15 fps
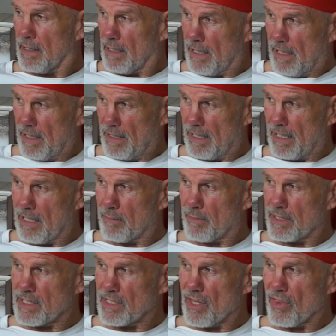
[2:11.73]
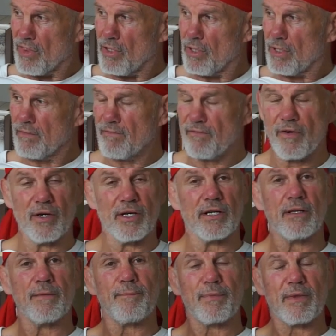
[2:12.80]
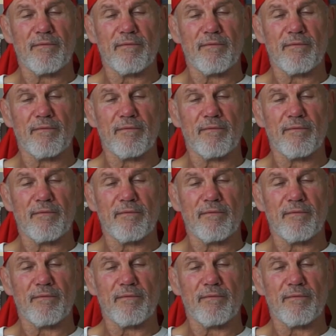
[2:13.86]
And here is the third and final,